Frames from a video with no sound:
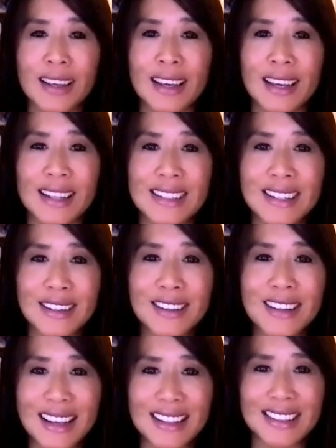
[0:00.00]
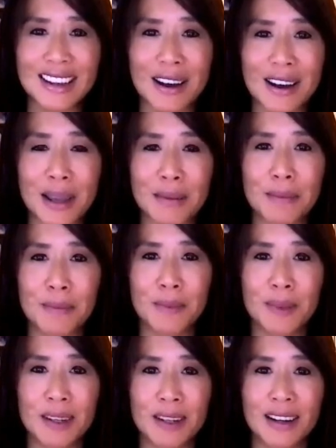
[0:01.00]
Until next time,
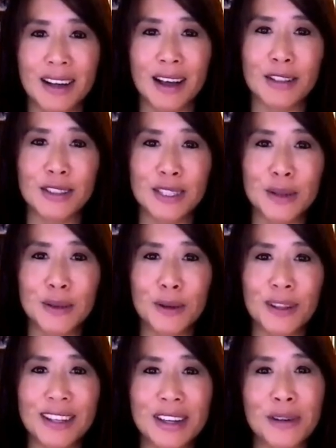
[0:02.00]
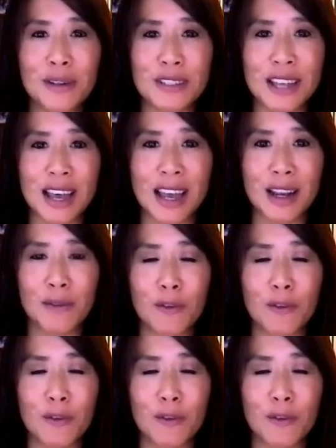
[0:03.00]
I'll see you on the other side